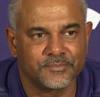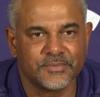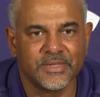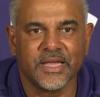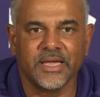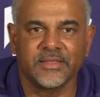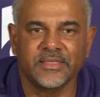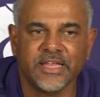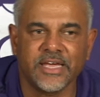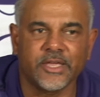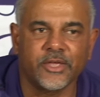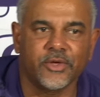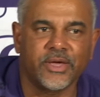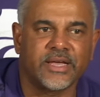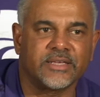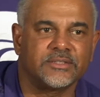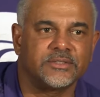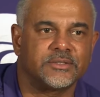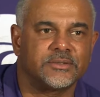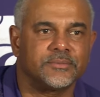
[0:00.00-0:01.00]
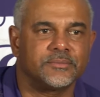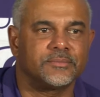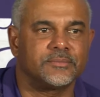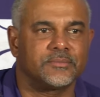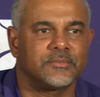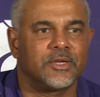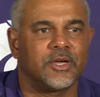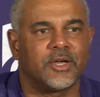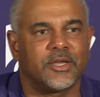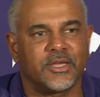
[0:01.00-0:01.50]
Hey, thank you guys.
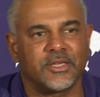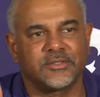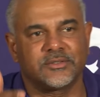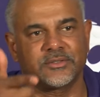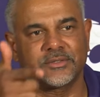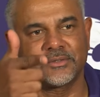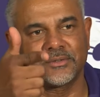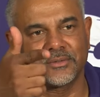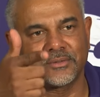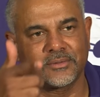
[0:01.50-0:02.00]
Uh, he's.